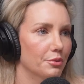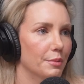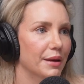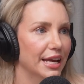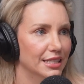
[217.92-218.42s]

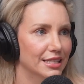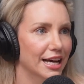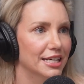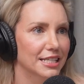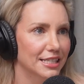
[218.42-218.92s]
repeat
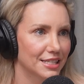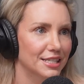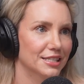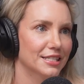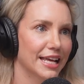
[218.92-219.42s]
that
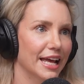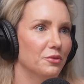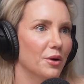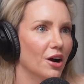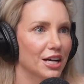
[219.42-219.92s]
instance
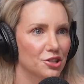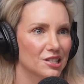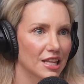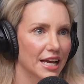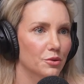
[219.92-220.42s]
again where I just
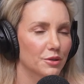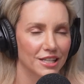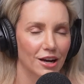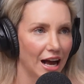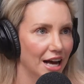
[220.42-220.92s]
like was
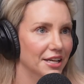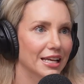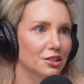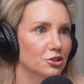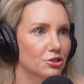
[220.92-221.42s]

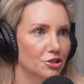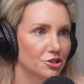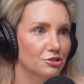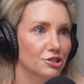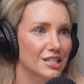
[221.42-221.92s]
unhinged on
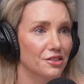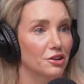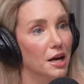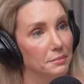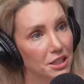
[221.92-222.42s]
a Tuesday and thought,
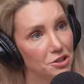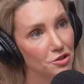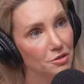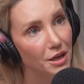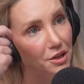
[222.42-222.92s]
I'm going to
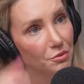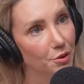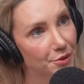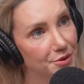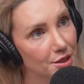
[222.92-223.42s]
do my own
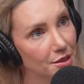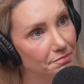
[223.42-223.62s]
roots.